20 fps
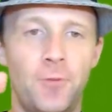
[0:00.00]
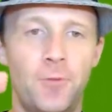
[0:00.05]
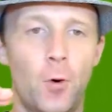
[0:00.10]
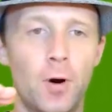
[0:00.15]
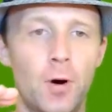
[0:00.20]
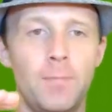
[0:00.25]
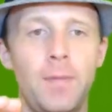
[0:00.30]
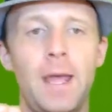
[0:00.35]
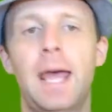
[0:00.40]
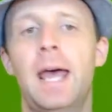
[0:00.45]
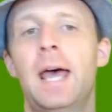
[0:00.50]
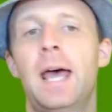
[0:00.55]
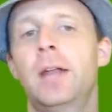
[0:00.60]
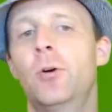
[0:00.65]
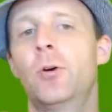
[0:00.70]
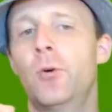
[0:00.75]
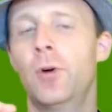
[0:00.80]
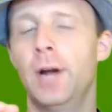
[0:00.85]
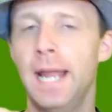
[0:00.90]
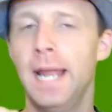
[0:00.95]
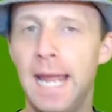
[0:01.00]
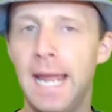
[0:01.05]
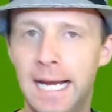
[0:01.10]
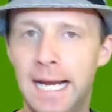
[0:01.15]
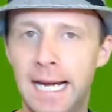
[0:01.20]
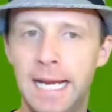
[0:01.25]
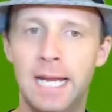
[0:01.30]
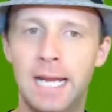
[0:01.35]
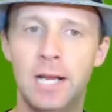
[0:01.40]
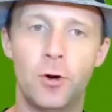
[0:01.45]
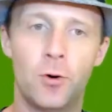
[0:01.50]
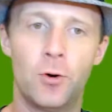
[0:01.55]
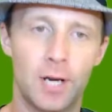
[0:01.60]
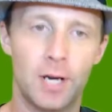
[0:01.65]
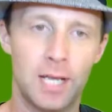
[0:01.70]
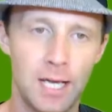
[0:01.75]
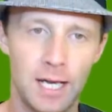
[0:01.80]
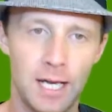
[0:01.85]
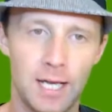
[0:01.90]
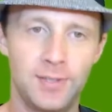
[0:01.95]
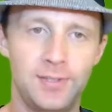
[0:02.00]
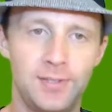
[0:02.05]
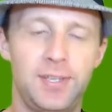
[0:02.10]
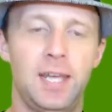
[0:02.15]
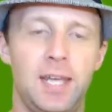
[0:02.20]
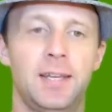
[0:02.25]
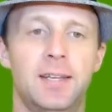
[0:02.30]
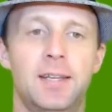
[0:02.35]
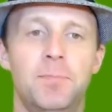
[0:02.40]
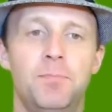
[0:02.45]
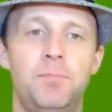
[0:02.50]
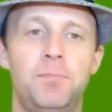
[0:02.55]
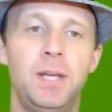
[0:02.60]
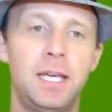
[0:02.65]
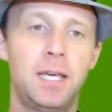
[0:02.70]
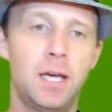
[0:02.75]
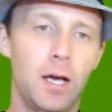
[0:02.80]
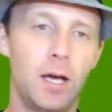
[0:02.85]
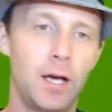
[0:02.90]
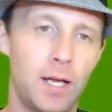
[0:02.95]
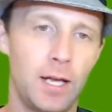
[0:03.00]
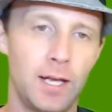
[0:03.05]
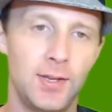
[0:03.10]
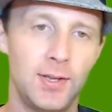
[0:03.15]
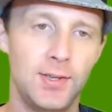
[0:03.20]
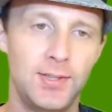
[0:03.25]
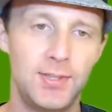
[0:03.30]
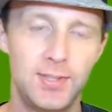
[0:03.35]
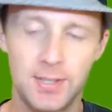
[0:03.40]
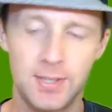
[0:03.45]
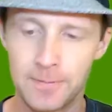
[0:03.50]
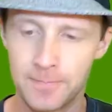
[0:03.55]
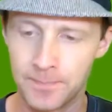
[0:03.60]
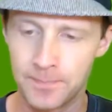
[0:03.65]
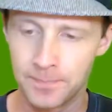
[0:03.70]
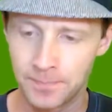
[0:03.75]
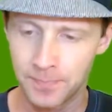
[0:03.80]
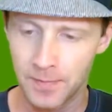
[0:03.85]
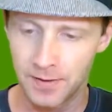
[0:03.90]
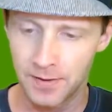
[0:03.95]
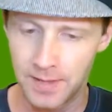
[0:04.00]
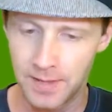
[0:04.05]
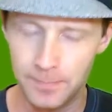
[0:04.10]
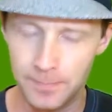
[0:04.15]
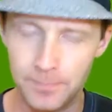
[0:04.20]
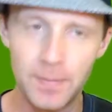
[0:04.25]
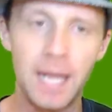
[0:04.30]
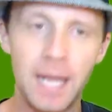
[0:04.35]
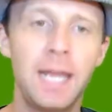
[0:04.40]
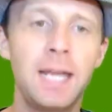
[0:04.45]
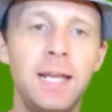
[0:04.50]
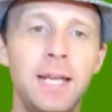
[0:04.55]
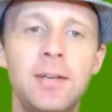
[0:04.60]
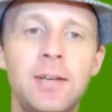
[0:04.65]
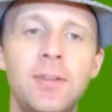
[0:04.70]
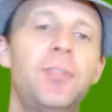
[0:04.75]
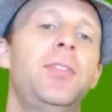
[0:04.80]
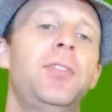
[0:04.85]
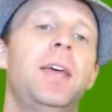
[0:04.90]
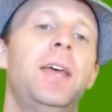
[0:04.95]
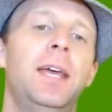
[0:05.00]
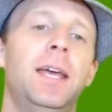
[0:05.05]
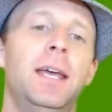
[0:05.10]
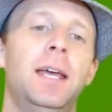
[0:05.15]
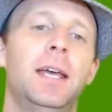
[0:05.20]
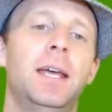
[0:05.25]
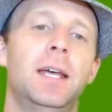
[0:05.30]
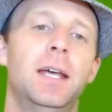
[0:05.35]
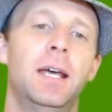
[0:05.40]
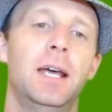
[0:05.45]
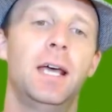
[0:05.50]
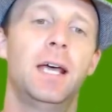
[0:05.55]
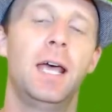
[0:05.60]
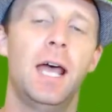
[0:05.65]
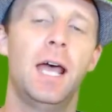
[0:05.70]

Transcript: format or editing or content because the main thing